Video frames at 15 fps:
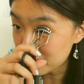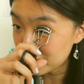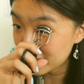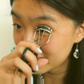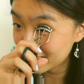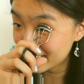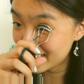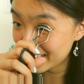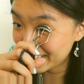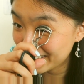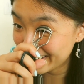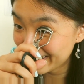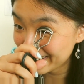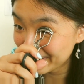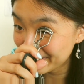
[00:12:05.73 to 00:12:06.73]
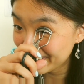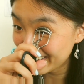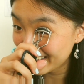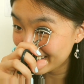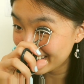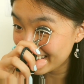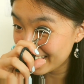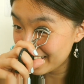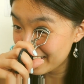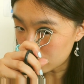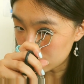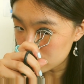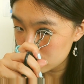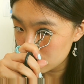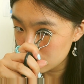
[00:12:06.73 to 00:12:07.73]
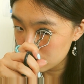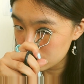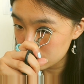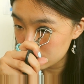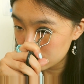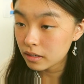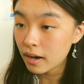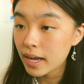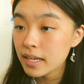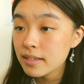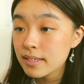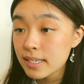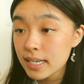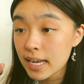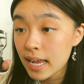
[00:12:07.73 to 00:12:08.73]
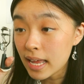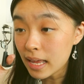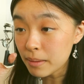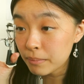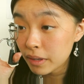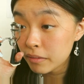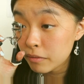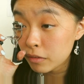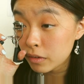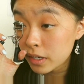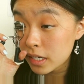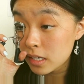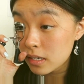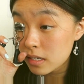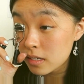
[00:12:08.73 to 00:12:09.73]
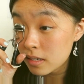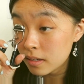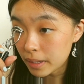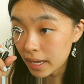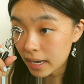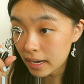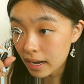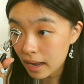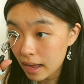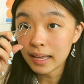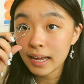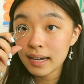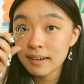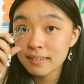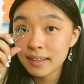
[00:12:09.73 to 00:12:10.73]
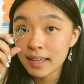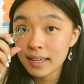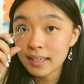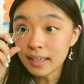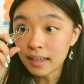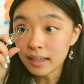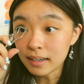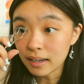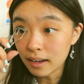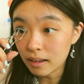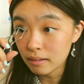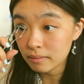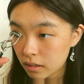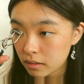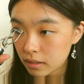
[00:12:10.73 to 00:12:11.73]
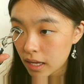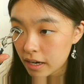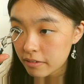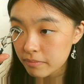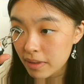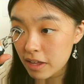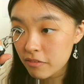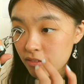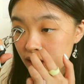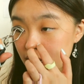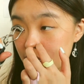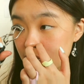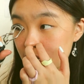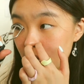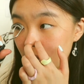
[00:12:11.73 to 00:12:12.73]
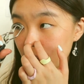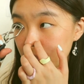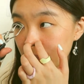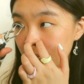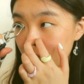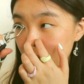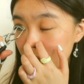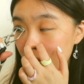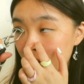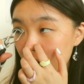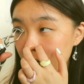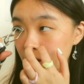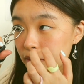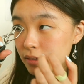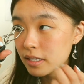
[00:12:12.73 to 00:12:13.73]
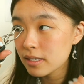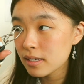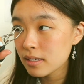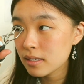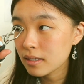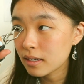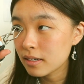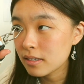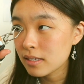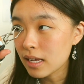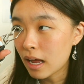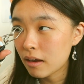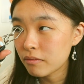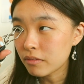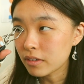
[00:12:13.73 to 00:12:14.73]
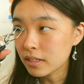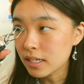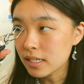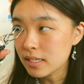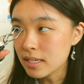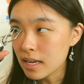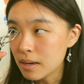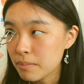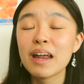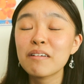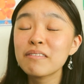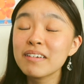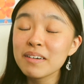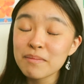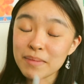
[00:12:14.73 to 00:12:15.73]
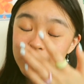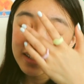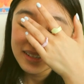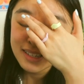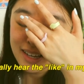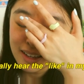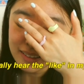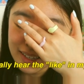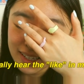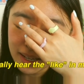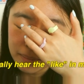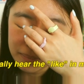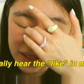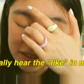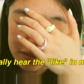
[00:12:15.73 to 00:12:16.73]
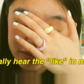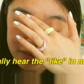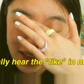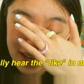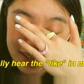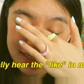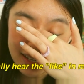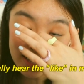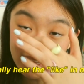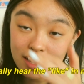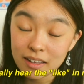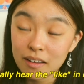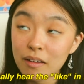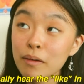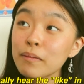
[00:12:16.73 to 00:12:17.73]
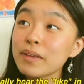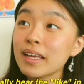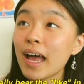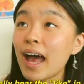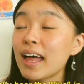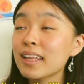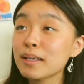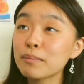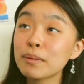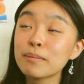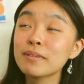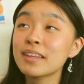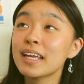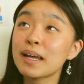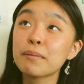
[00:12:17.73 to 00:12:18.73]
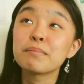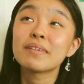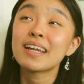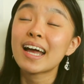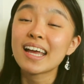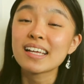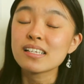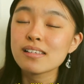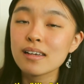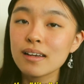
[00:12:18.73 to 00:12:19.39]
I mean to learn quickly. Also, you know, I used to hate my voice, but I kind of like it now. Or a lot of my friends tell me, I know this is gonna sound really insane. I don't wanna make it sound like I'm like flexing, like, oh yeah, like people think I'm nice.